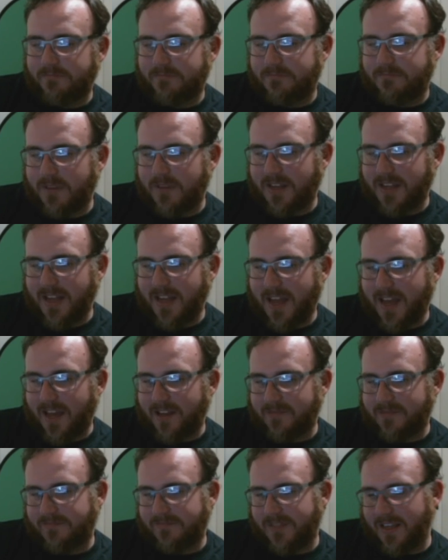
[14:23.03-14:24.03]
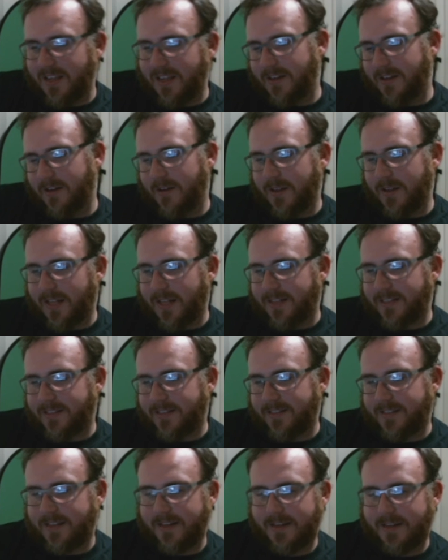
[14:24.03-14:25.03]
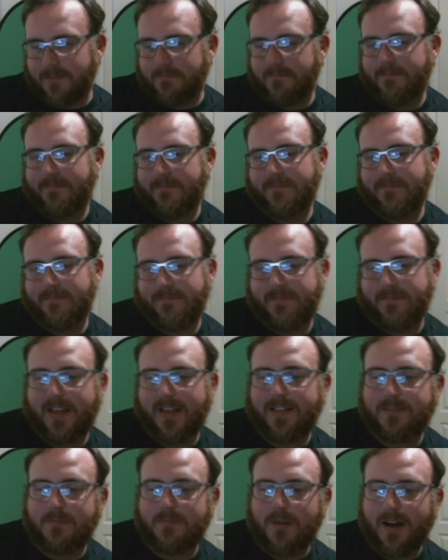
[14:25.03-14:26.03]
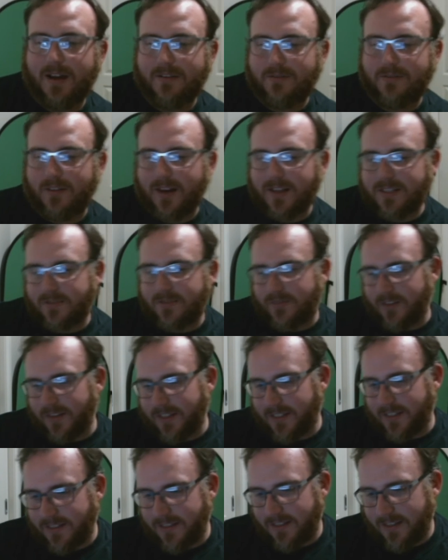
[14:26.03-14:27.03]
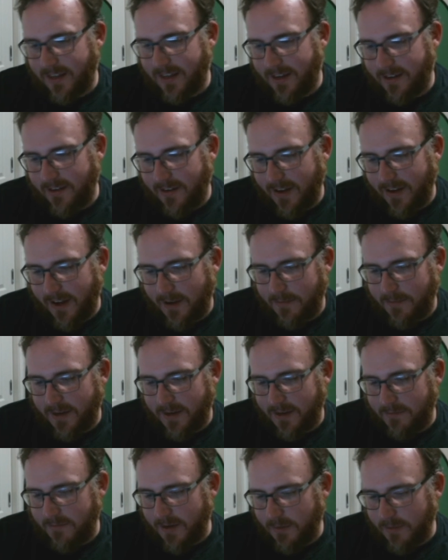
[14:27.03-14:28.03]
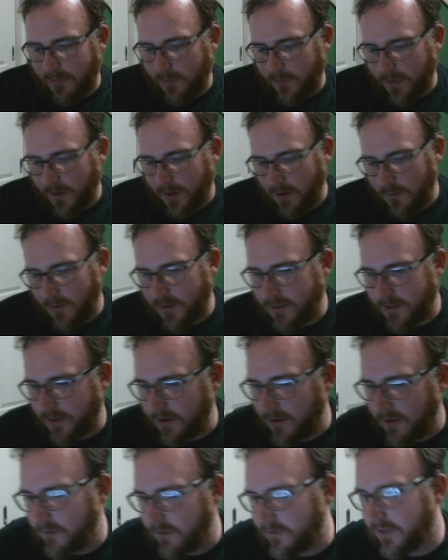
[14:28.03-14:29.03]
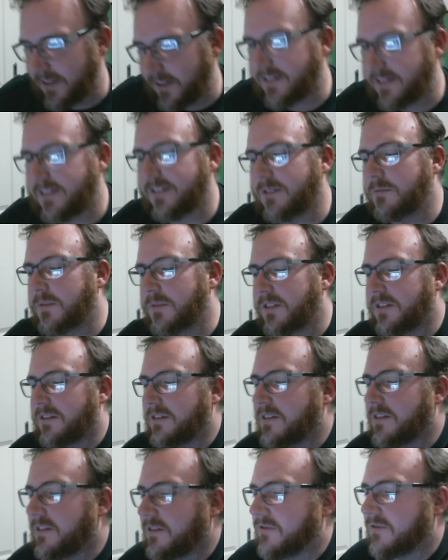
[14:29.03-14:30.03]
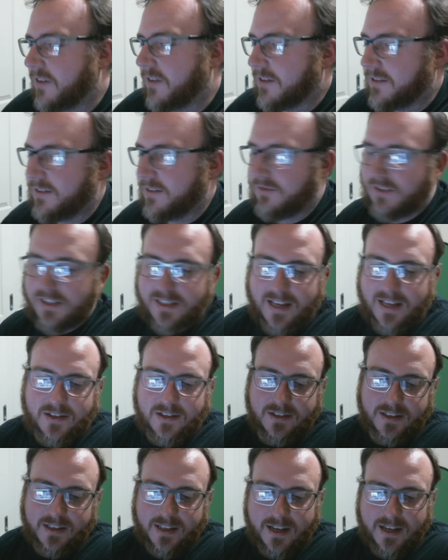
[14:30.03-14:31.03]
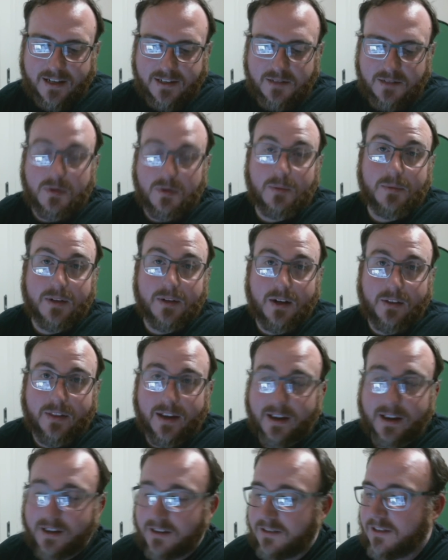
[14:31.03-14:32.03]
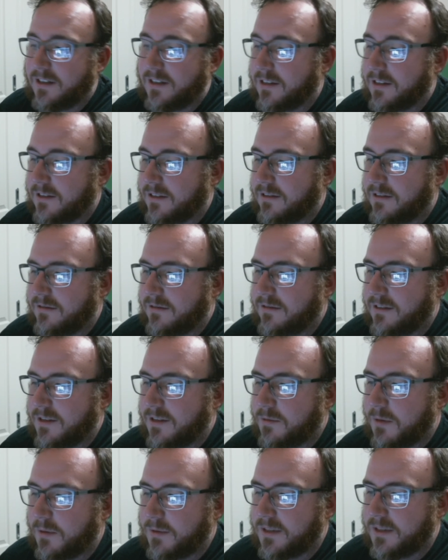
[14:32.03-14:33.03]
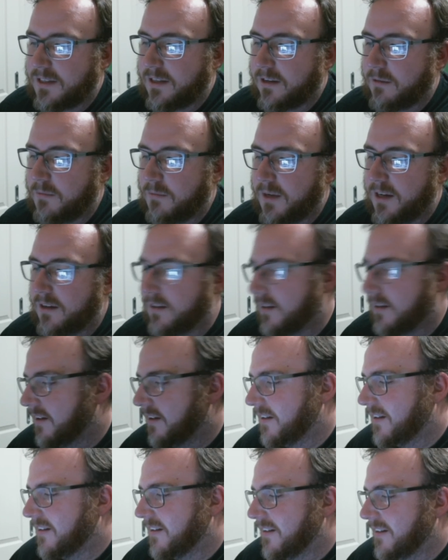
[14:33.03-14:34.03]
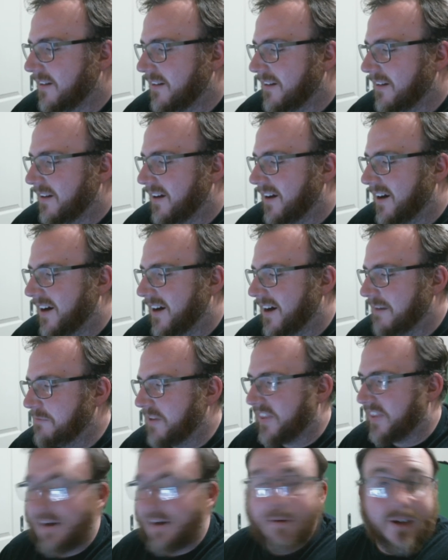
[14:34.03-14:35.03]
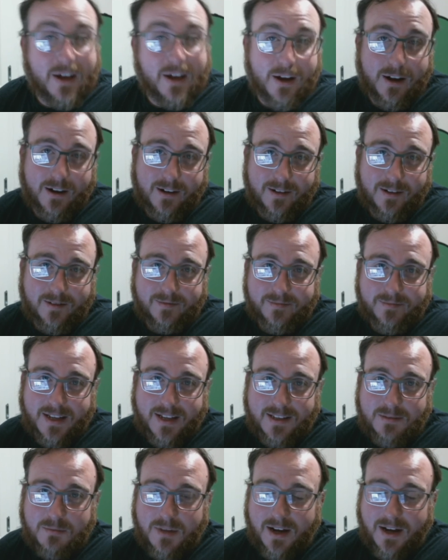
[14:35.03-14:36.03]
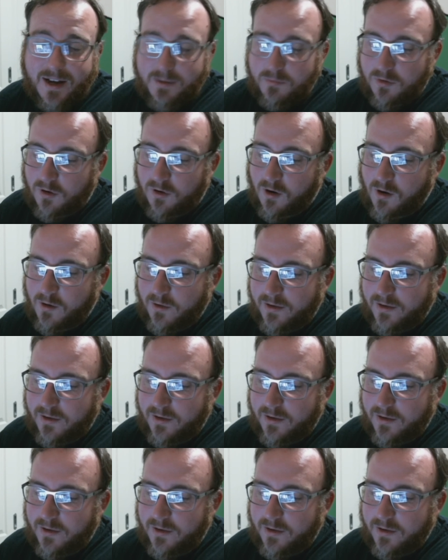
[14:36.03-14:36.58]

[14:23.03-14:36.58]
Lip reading: But yeah, there you go. That's my advice for this. I don't know how many people we got watching. Hopefully it's still Mrs. Ginger Fox if she's actually there. She's probably not there because she's probably sick of me. But there we go. That's my pro